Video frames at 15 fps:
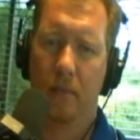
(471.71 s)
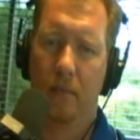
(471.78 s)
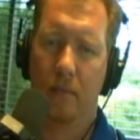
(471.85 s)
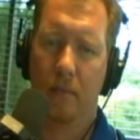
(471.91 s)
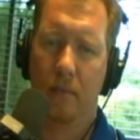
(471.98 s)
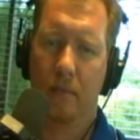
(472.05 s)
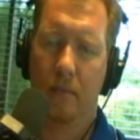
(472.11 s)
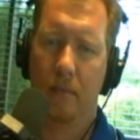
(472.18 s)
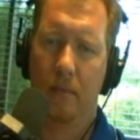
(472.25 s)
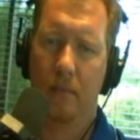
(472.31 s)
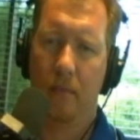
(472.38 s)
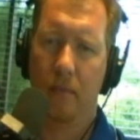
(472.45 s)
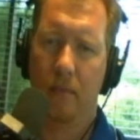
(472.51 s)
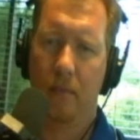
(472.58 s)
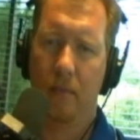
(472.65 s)

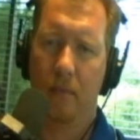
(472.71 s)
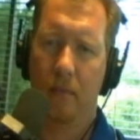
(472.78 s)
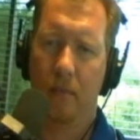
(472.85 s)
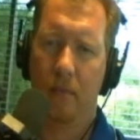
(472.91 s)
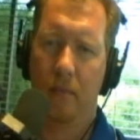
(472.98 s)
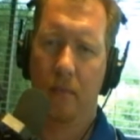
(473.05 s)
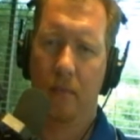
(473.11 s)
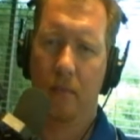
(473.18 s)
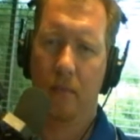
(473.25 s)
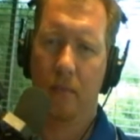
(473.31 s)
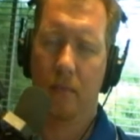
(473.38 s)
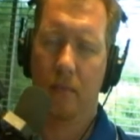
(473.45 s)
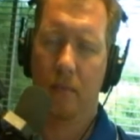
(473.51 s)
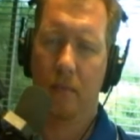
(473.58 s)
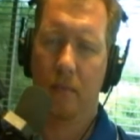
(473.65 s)

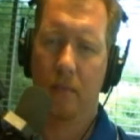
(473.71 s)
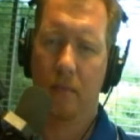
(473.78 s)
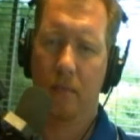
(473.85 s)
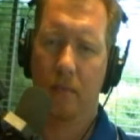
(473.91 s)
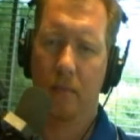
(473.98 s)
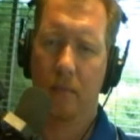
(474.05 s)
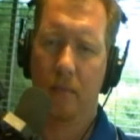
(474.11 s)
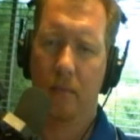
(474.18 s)
Nobody speaks.